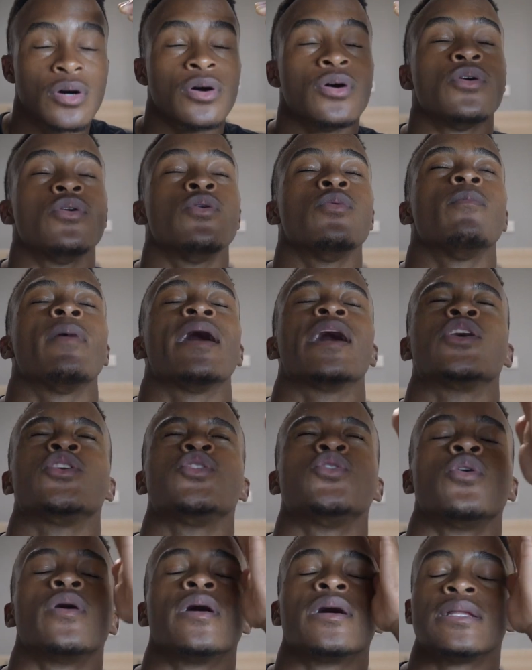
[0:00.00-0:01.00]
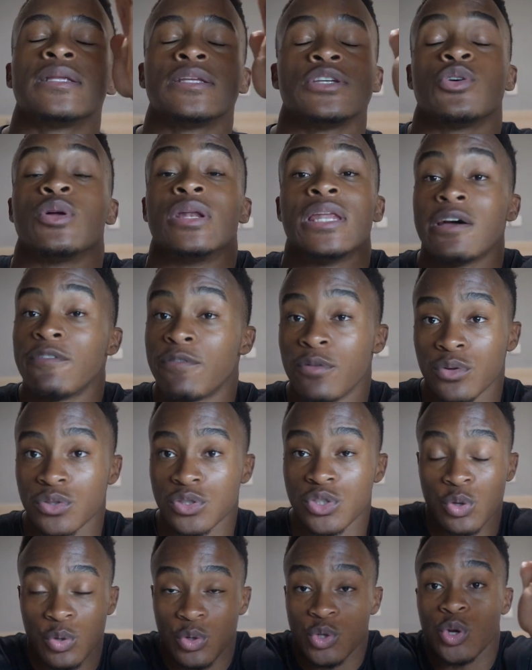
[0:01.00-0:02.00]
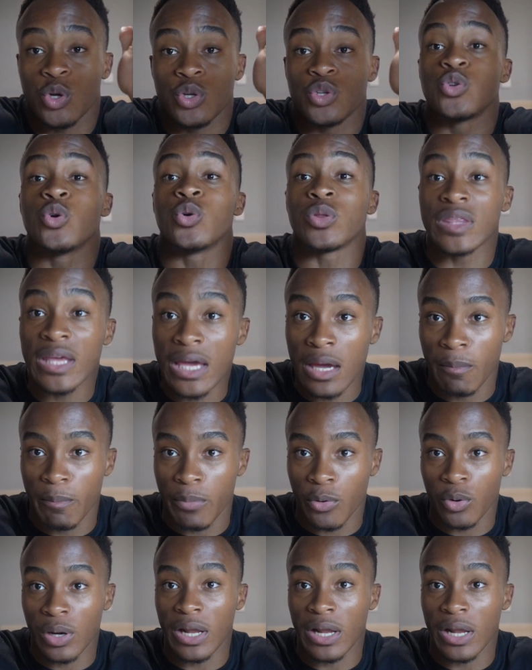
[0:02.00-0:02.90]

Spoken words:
Oh my, your levels, you're there, bro.